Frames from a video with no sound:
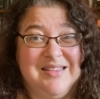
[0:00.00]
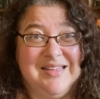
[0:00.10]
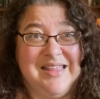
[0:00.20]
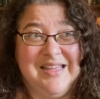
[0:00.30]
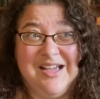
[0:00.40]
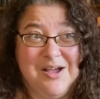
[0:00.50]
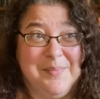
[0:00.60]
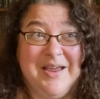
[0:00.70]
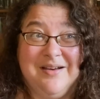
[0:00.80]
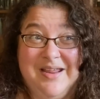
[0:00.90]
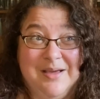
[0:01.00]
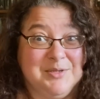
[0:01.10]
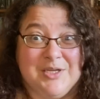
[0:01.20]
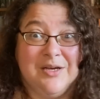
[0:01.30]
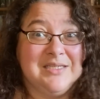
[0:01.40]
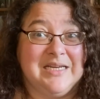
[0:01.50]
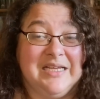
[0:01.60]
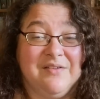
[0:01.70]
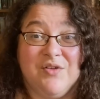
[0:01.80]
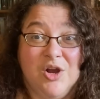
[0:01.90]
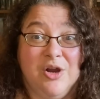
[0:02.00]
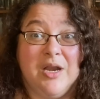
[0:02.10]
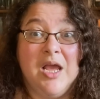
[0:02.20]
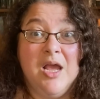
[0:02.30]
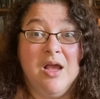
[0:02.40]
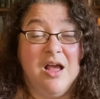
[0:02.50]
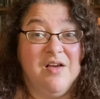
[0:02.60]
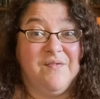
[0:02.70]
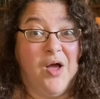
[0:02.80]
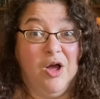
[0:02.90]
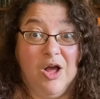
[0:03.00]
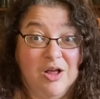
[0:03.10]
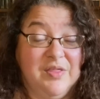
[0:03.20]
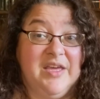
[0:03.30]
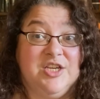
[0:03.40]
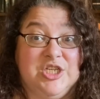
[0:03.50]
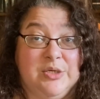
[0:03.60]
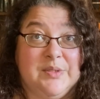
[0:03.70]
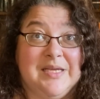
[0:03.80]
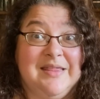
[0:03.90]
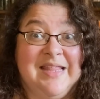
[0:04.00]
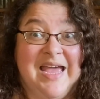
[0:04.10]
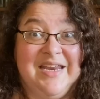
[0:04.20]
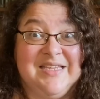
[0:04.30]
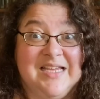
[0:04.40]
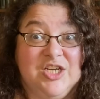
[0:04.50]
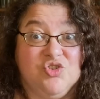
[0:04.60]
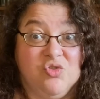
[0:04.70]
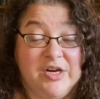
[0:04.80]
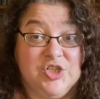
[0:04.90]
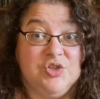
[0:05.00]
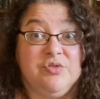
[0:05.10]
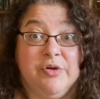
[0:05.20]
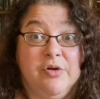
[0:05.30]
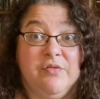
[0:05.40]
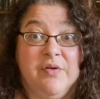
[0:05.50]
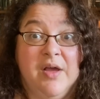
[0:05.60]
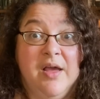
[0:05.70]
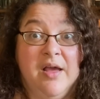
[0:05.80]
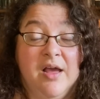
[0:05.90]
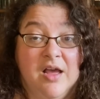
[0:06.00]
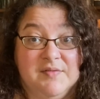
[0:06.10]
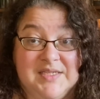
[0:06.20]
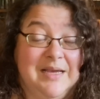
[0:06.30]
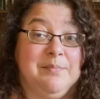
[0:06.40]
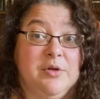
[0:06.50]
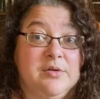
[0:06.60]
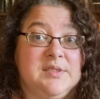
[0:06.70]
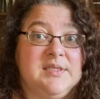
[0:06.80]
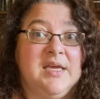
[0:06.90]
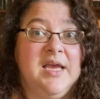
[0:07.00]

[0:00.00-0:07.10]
I think I got mine on Amazon because I had a gift card of all the issues, and that is a treasure trove of samplers.